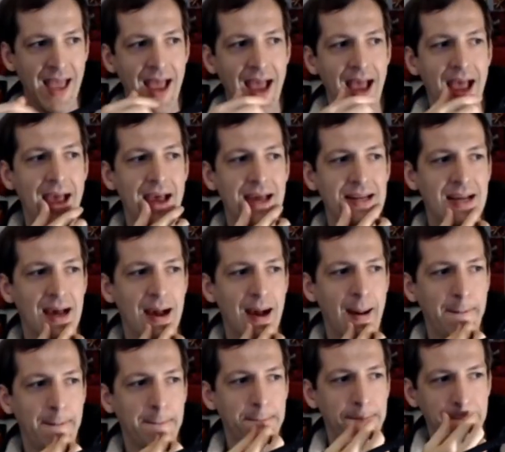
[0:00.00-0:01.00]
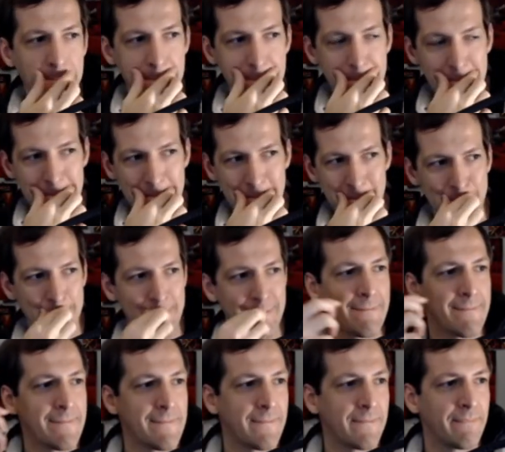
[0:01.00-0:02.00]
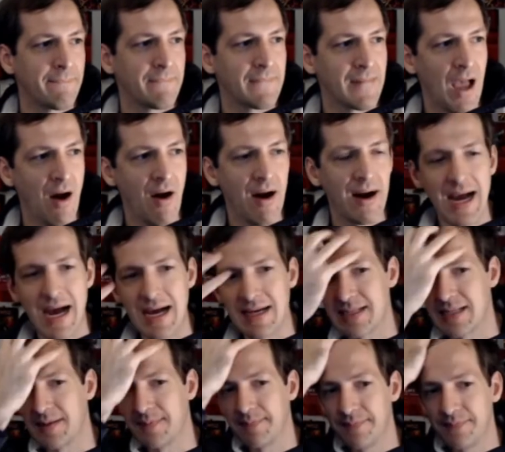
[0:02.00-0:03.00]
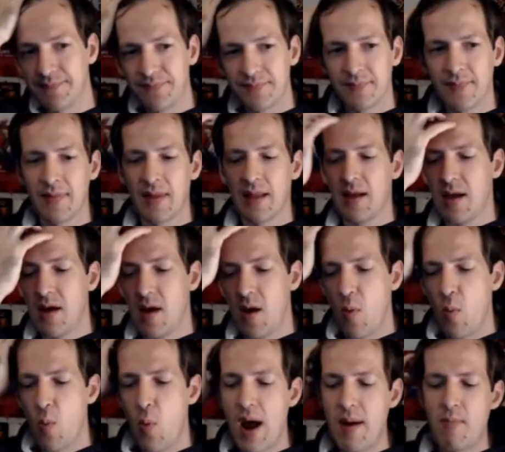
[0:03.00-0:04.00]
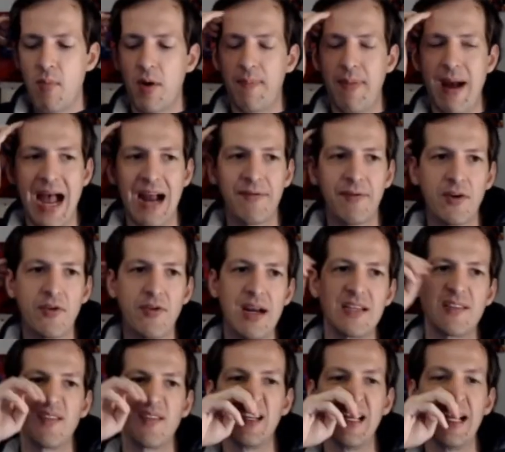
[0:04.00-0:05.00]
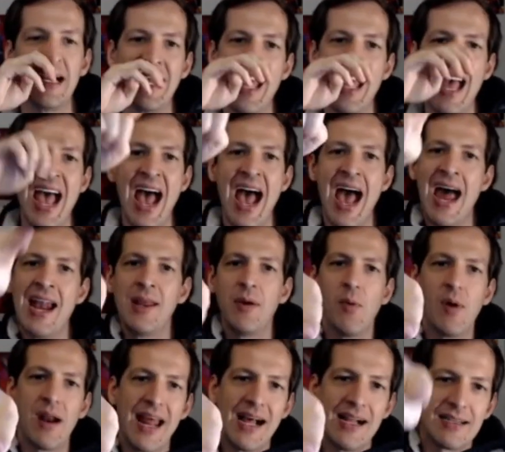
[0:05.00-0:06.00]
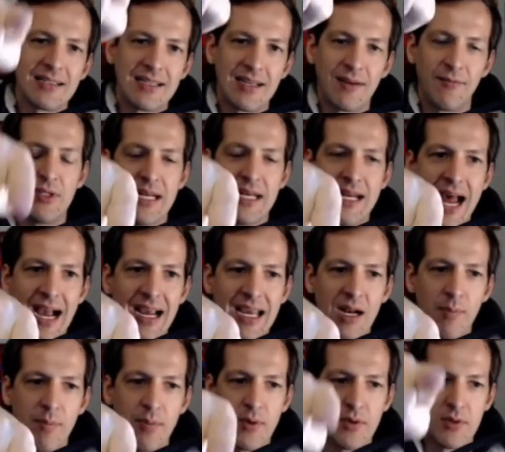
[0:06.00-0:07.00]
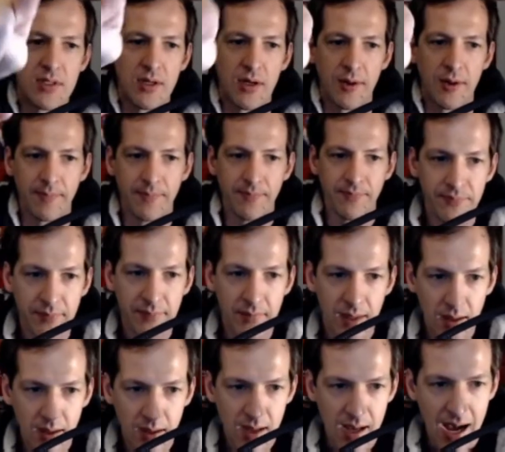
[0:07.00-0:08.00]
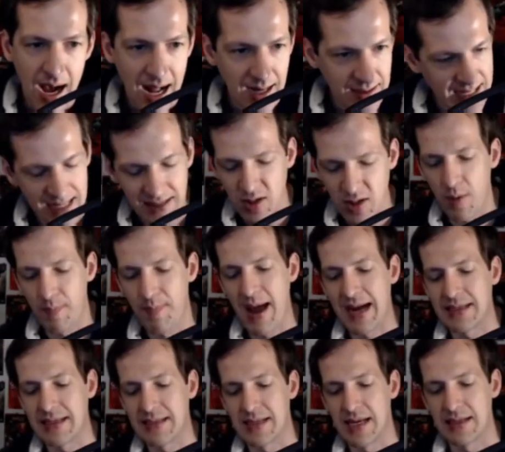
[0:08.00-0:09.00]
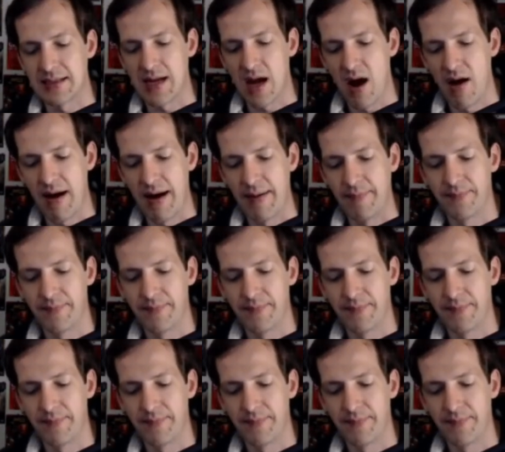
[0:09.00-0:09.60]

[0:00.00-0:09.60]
And, um, all right, guys. One more pack for Graceful Lily. Anyone else, if you did not get a booster, I'll take the whole pack, he says. All right.